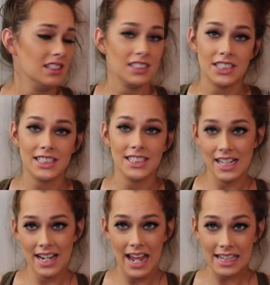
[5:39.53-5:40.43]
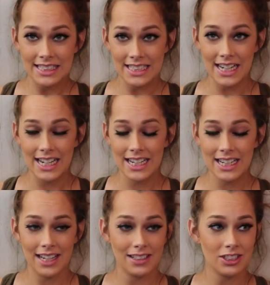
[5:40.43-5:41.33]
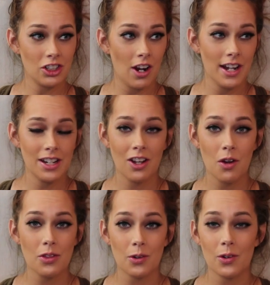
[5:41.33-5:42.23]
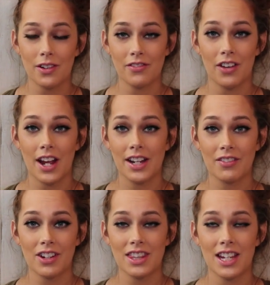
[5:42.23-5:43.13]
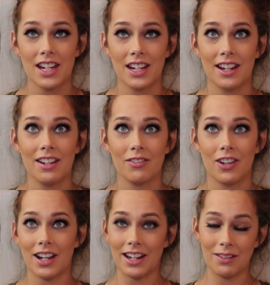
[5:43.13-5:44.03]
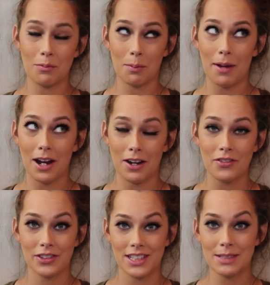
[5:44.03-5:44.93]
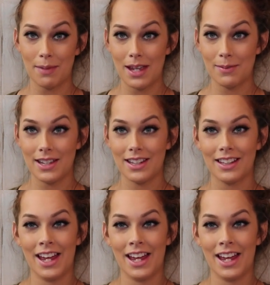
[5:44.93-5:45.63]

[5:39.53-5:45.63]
just nesting and trying to go through and find everything and get ready and prepared for this baby.